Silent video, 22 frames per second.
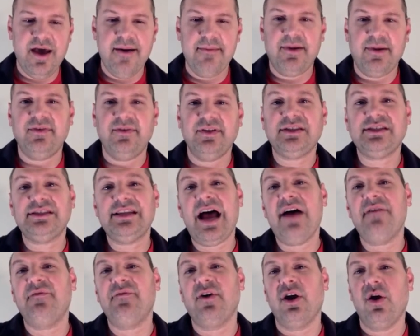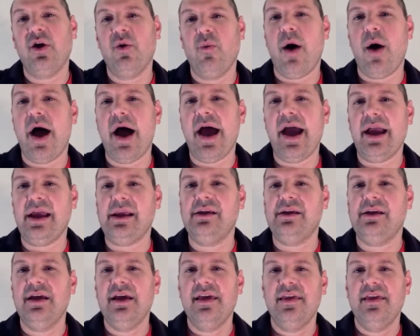But if it's not very wide,
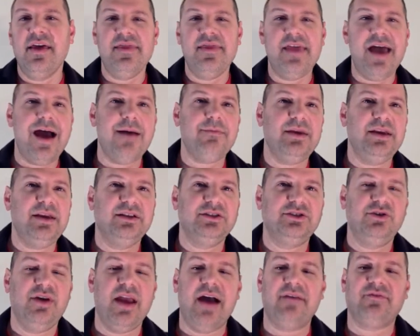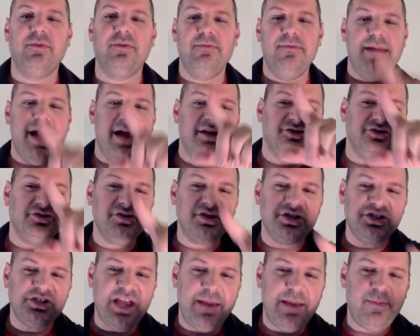then that means you have to measure
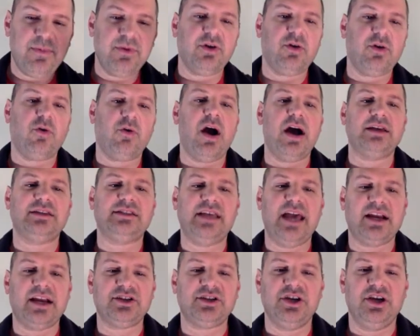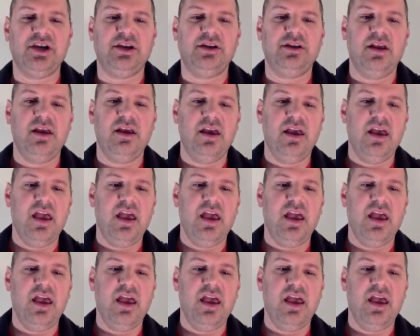the shape of the cross-section,